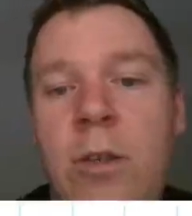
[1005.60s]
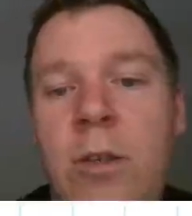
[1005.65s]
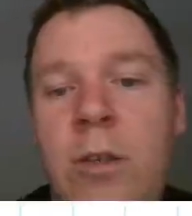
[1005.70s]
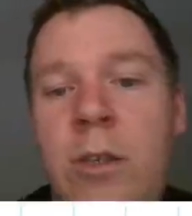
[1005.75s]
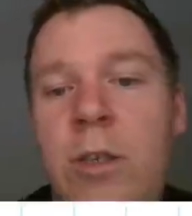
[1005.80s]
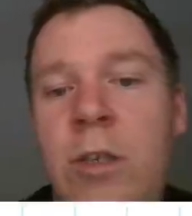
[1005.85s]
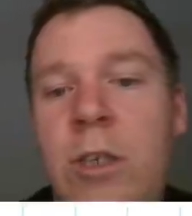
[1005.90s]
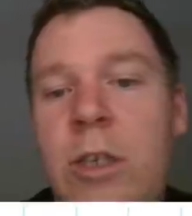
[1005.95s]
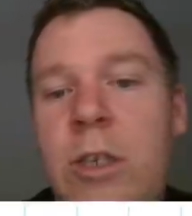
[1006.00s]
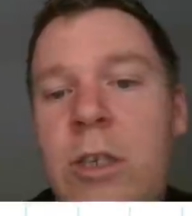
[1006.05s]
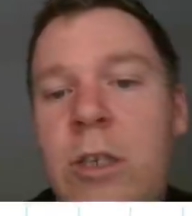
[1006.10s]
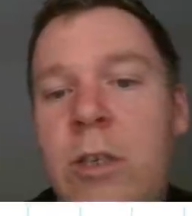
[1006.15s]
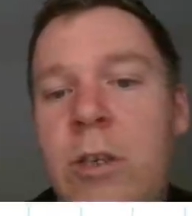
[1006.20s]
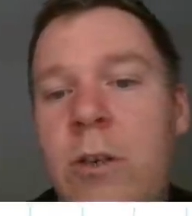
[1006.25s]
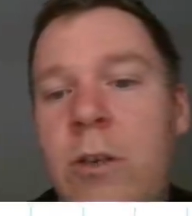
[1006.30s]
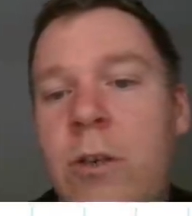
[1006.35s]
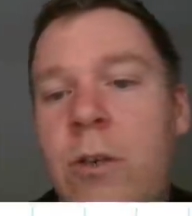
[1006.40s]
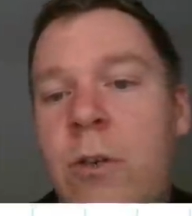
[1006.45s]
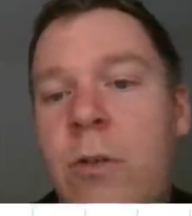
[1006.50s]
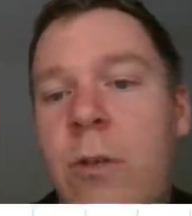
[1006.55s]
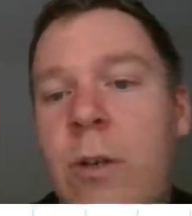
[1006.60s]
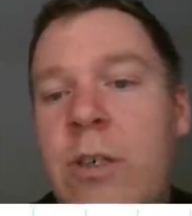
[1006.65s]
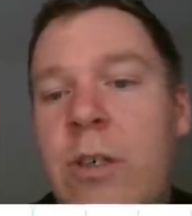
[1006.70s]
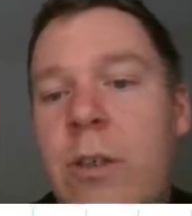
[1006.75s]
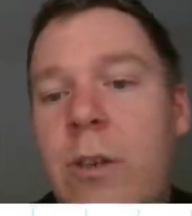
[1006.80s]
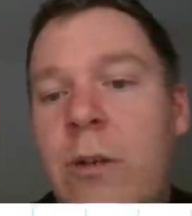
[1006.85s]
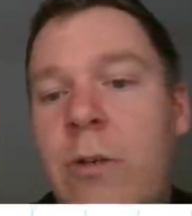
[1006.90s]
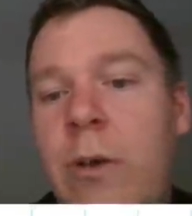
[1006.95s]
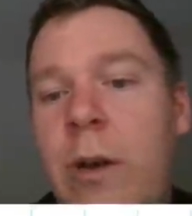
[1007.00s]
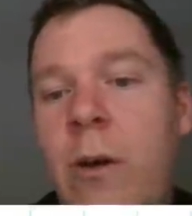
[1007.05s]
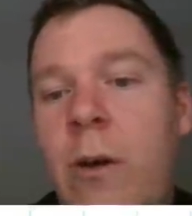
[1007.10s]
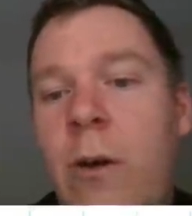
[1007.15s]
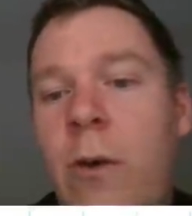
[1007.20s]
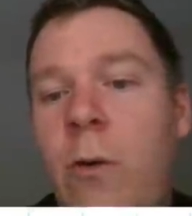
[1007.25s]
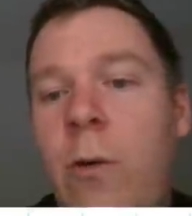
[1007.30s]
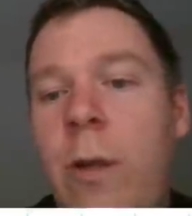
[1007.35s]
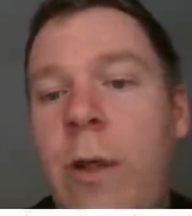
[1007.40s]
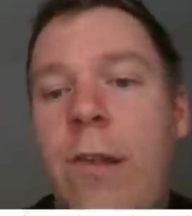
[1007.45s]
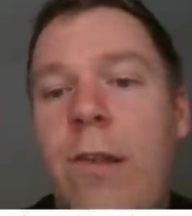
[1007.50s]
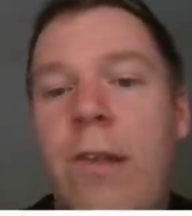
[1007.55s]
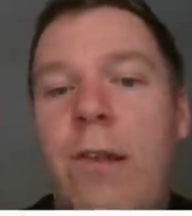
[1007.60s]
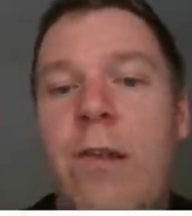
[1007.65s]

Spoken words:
Just do question 3 onwards.